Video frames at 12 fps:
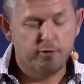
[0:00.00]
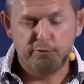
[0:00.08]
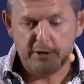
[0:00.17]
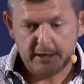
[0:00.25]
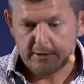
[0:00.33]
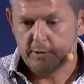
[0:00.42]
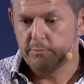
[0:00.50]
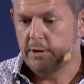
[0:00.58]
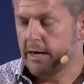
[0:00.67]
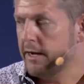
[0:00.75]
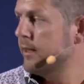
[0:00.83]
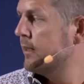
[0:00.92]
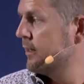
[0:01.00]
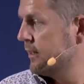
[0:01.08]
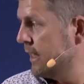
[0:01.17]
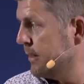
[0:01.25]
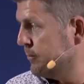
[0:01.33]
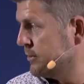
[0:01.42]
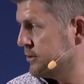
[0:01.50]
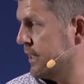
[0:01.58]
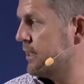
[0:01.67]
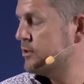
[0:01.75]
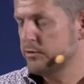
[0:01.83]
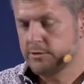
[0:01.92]
they are affected by climate
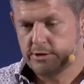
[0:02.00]
change,